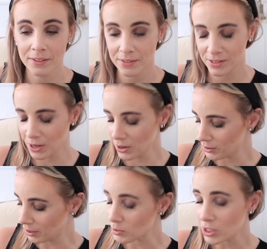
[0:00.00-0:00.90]
So
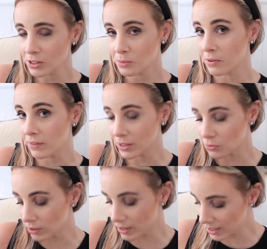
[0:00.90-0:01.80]
I'm trying to prevent all
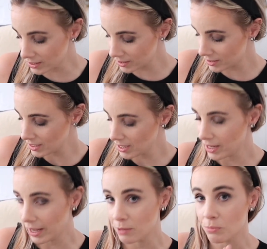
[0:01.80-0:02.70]
of that
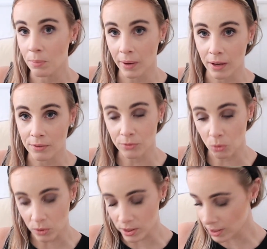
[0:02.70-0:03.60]
and prepare for
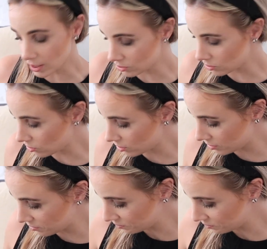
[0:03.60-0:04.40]
worst case scenario.